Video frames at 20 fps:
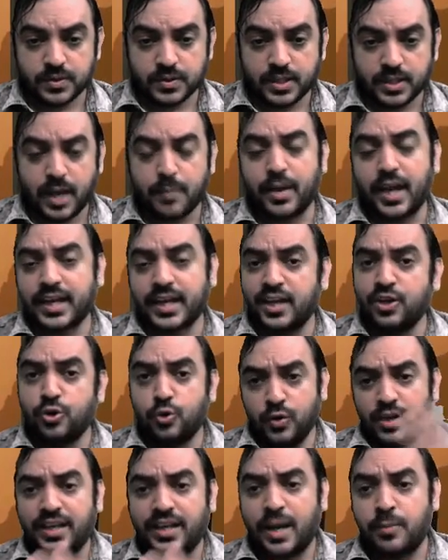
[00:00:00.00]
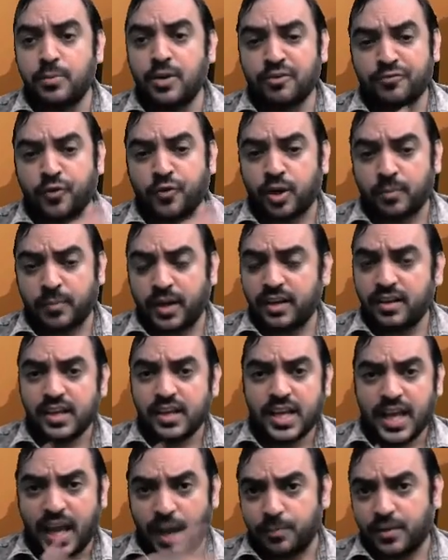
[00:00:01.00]
um, I can do in tabular format.
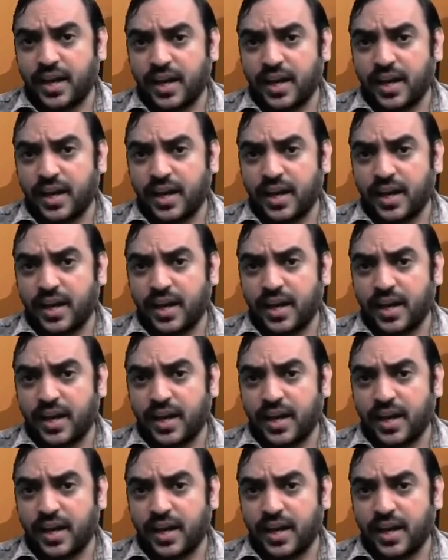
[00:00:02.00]
I'm